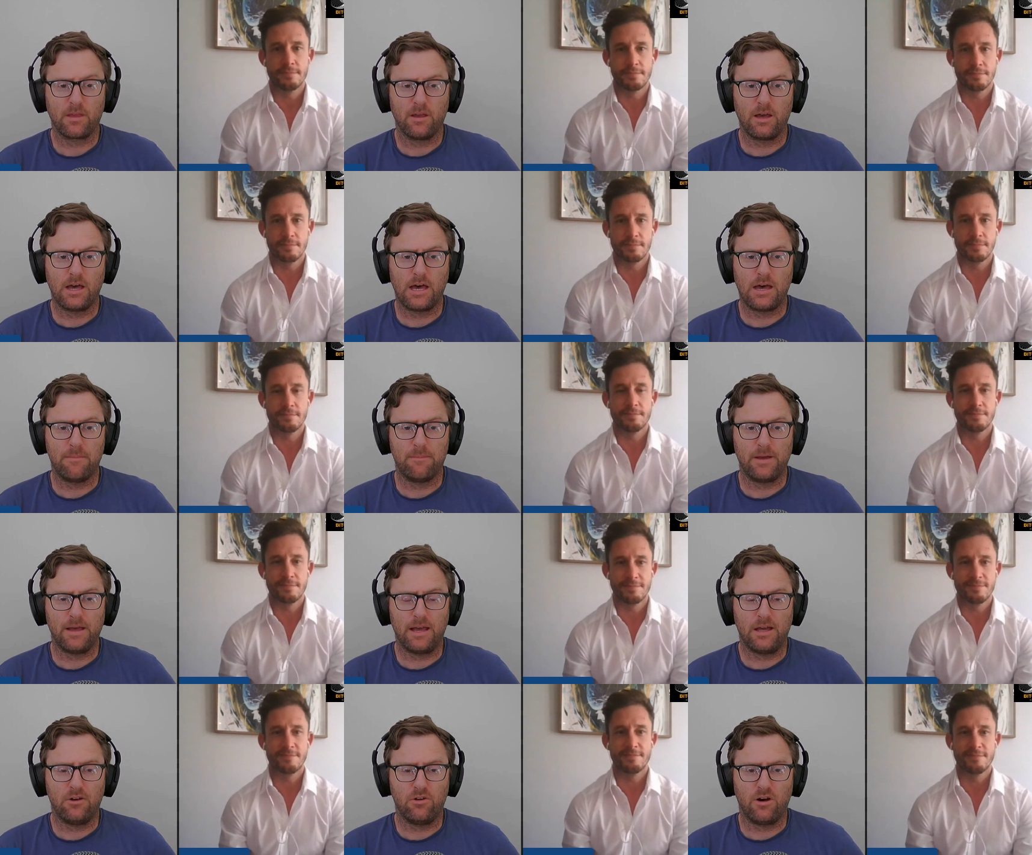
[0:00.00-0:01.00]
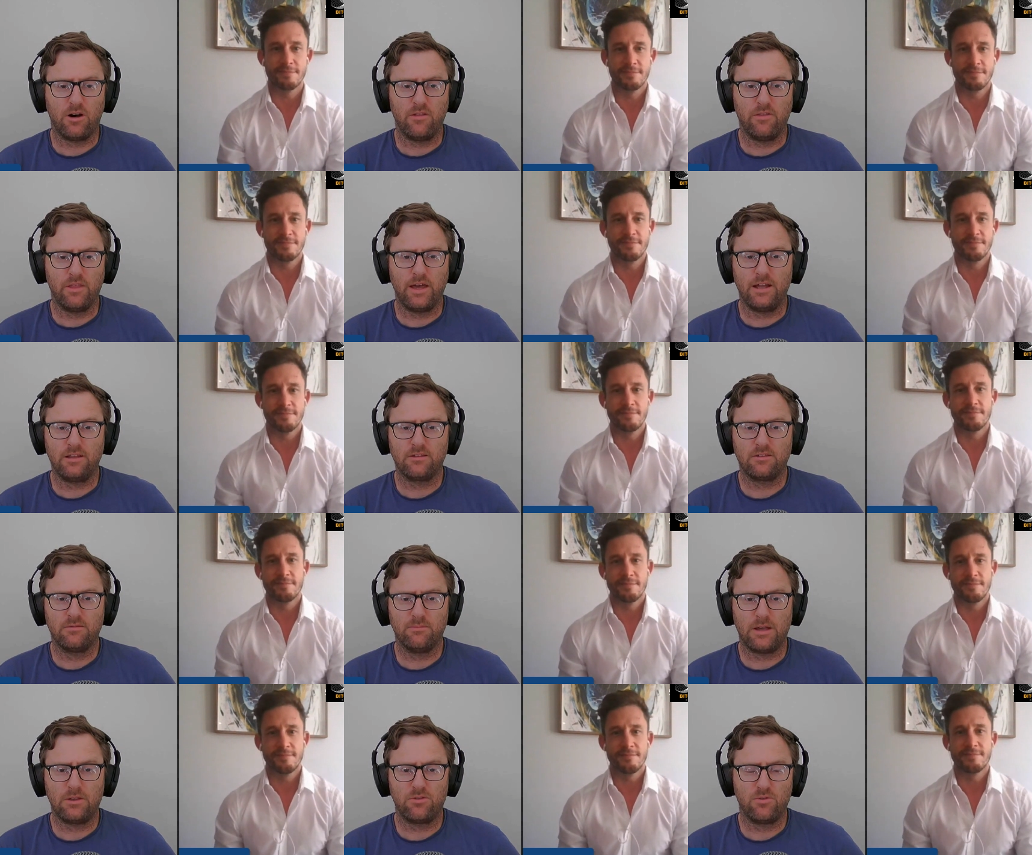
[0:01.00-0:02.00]
Speaker 1: Um, and on
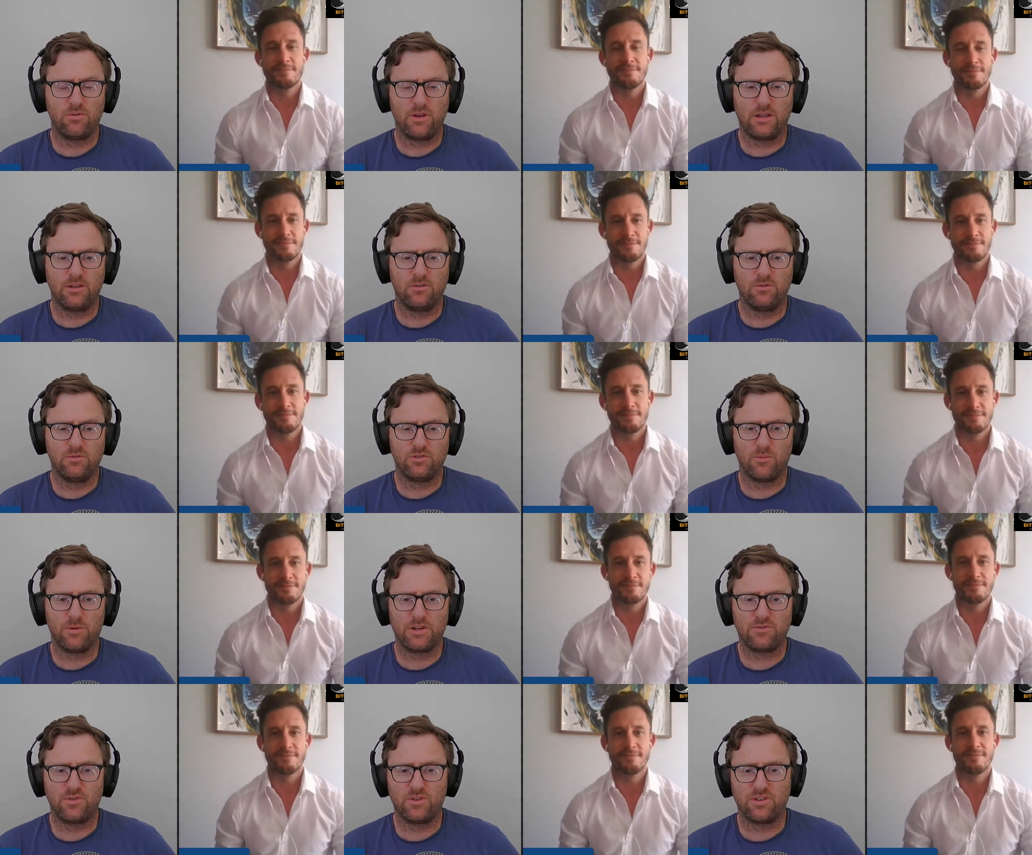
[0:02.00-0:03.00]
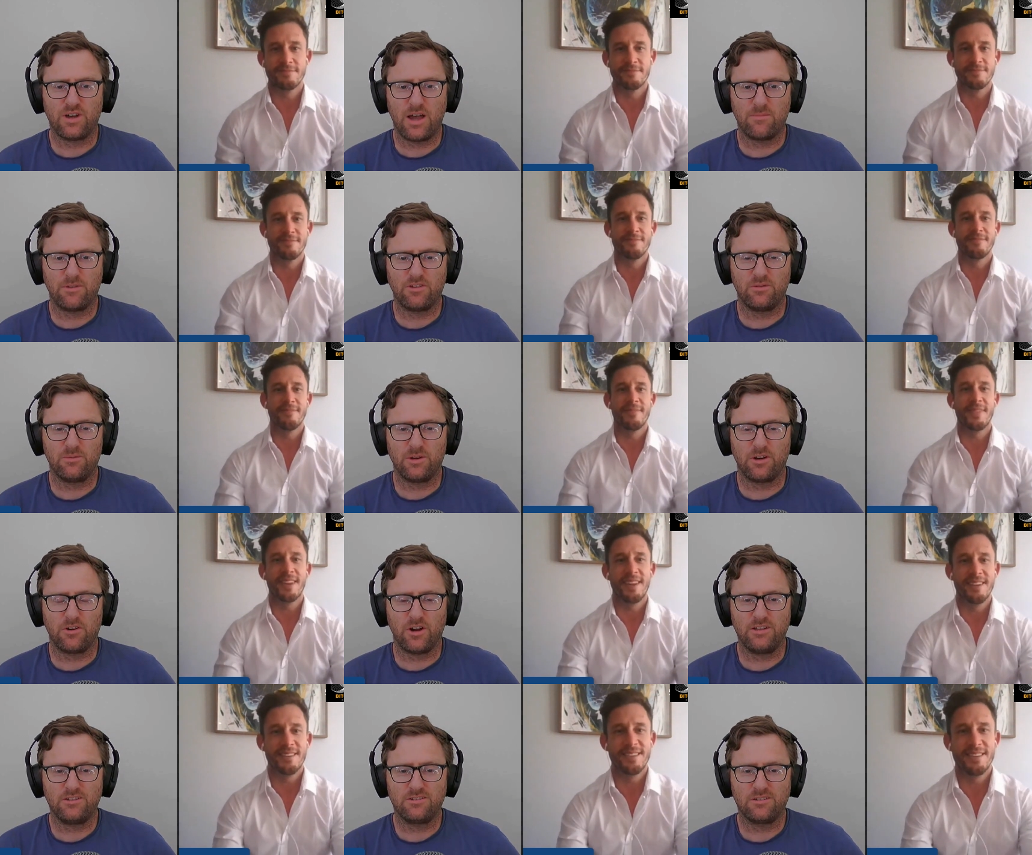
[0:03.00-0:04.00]
that, Matthew, thank you so much for your time. This has been
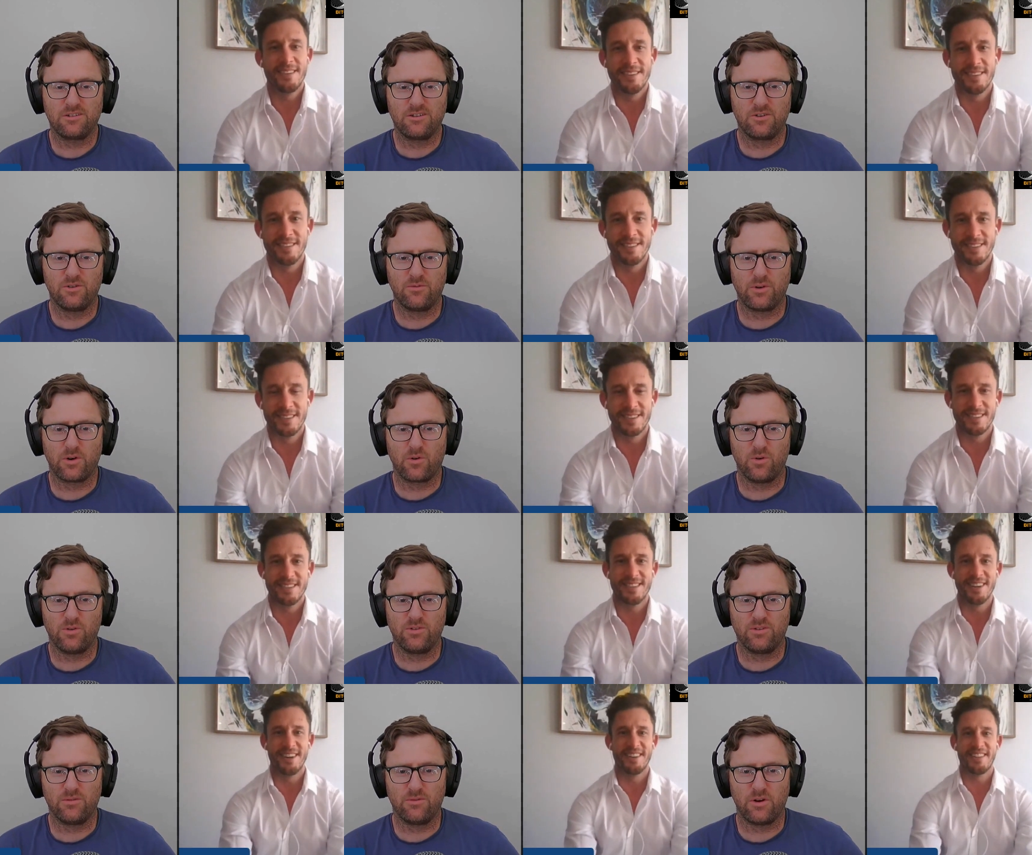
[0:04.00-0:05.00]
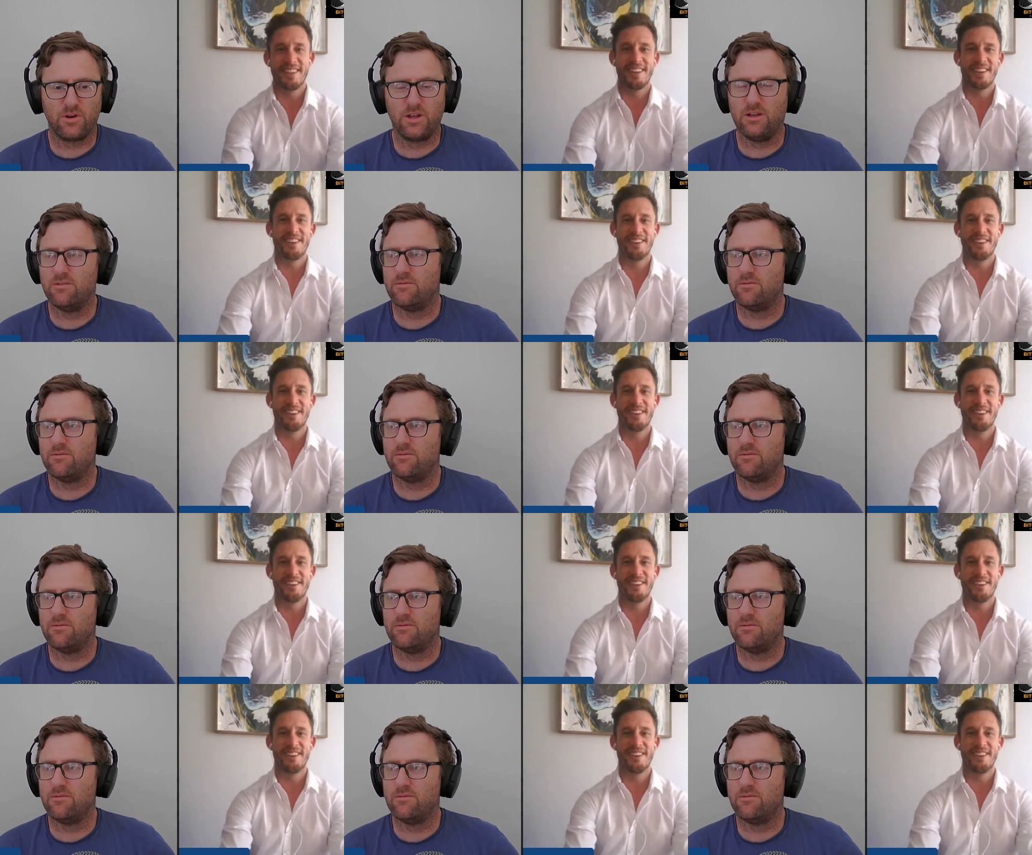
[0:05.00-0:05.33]
great. Yeah. Crew for a cause. Yeah, very, thank